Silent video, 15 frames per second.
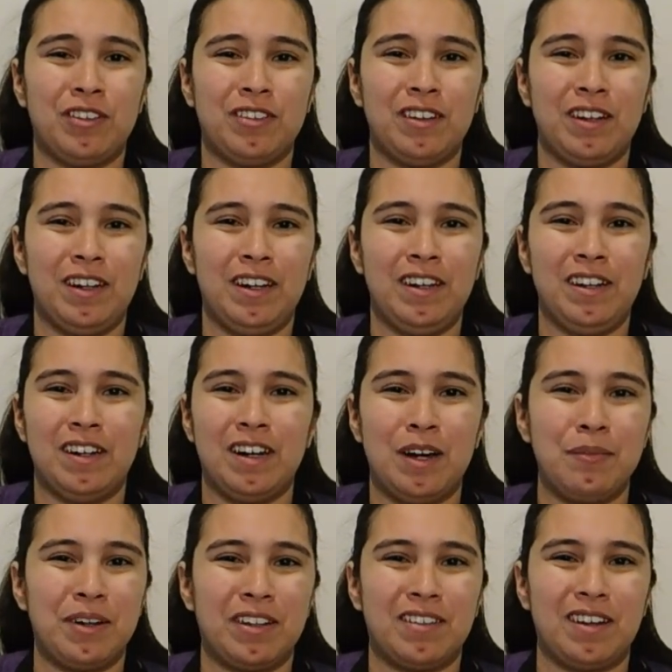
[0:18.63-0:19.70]
to eat and I'm
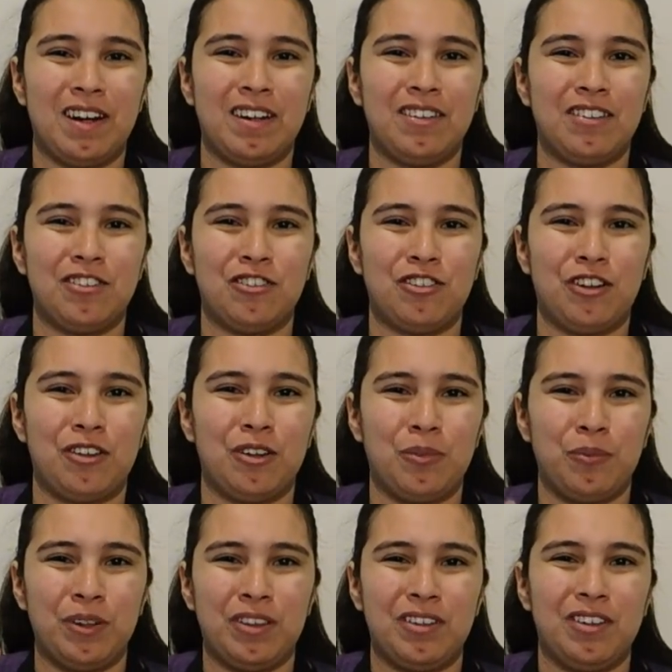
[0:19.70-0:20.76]
excited to share them
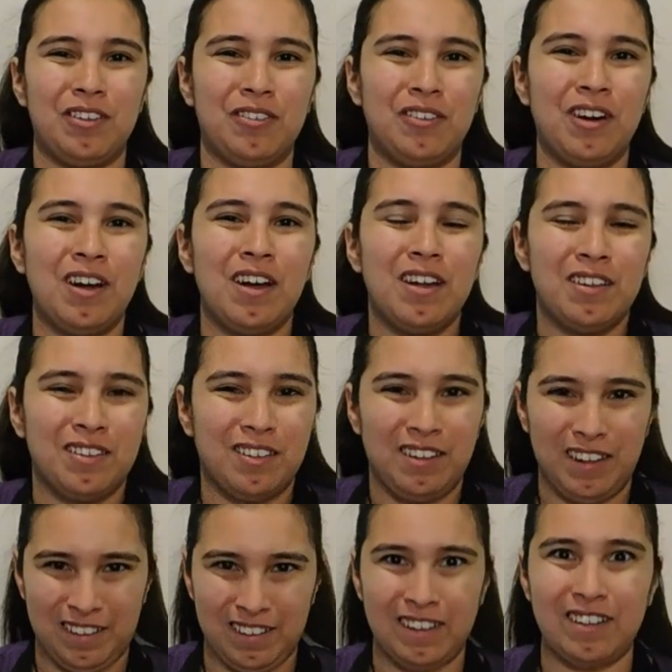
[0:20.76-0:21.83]
with you. So
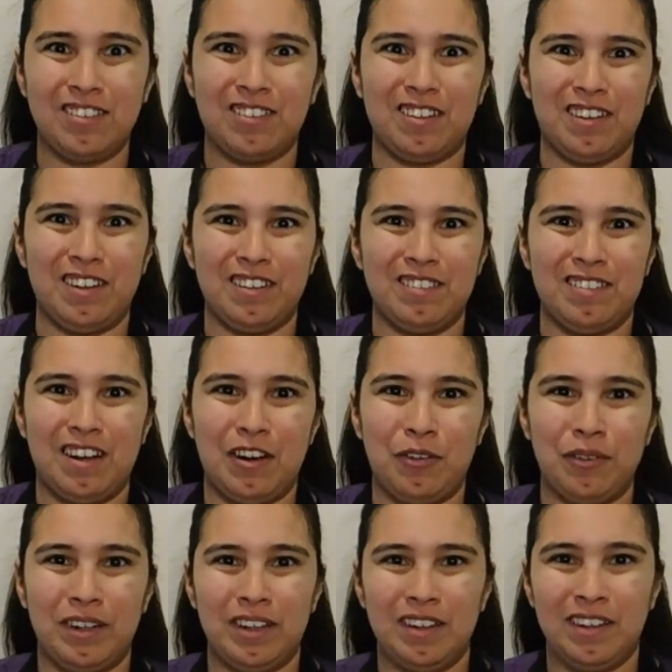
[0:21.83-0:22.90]
let's get started, shall
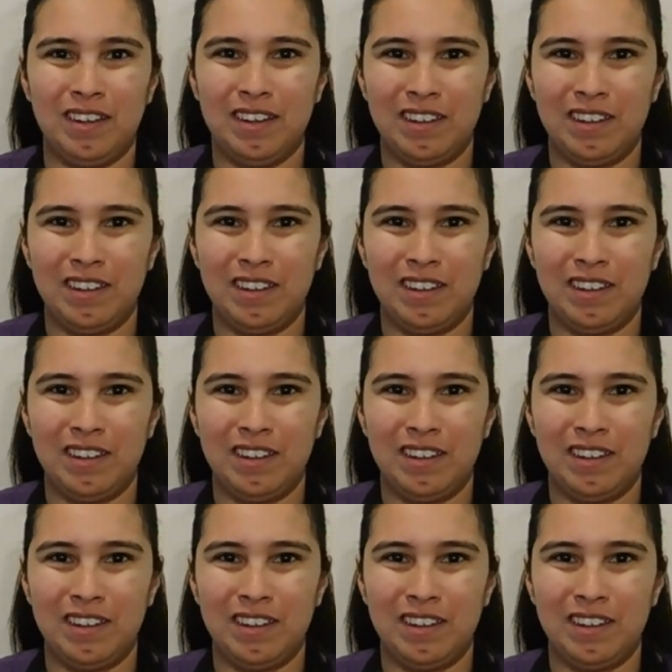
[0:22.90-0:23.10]
we?